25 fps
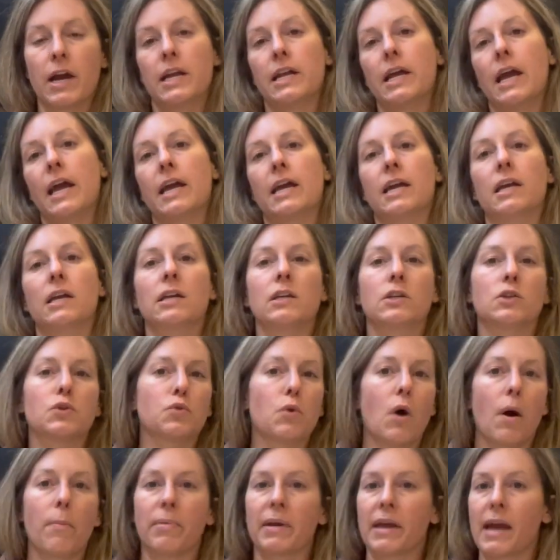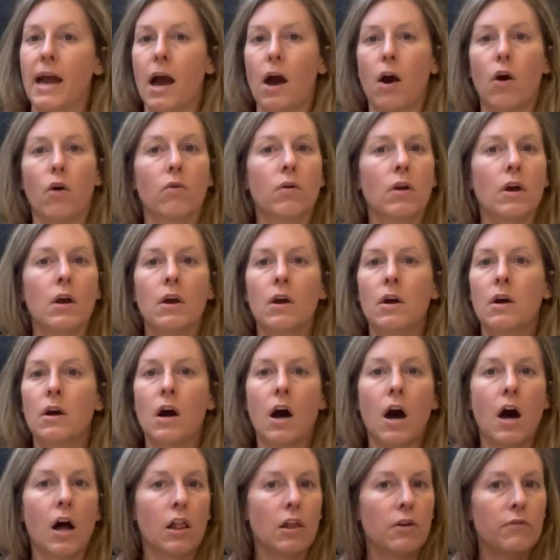Hey, swapping out
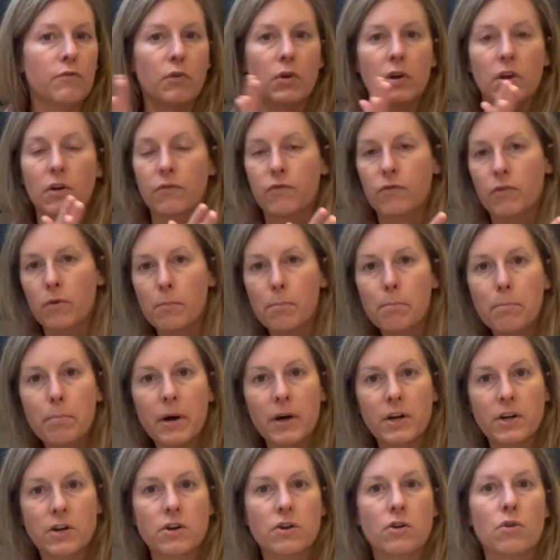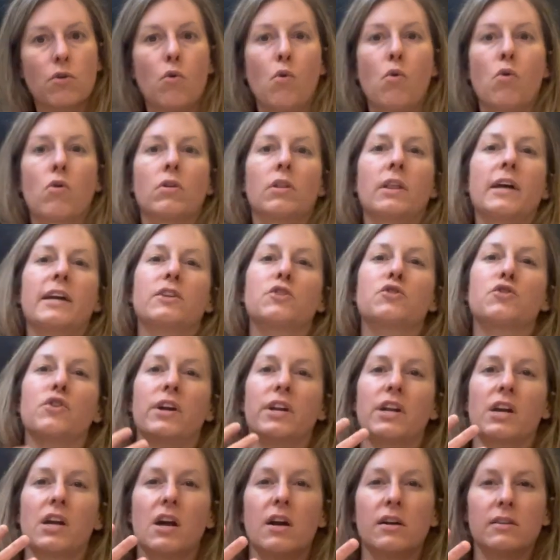olive oil for butter or like trying
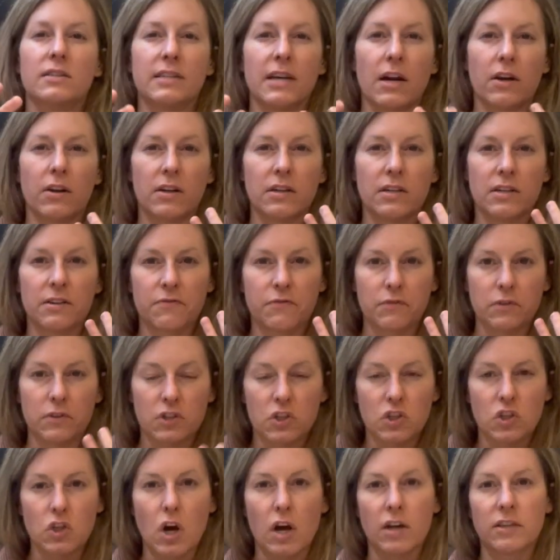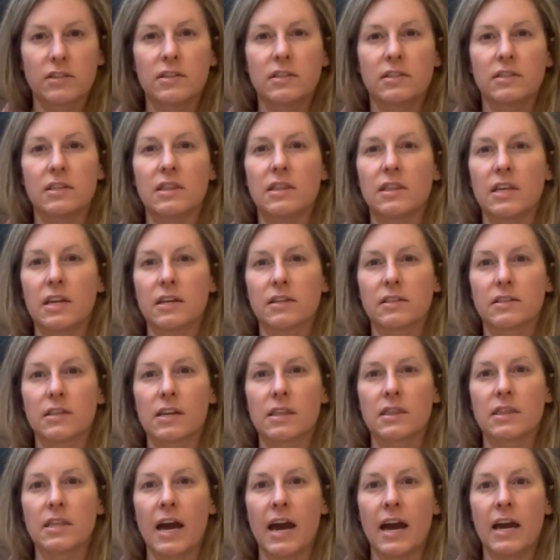to cut down on different sauces and things like
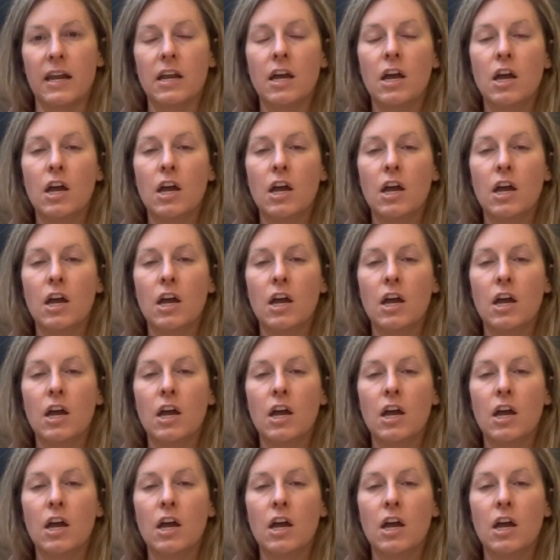that.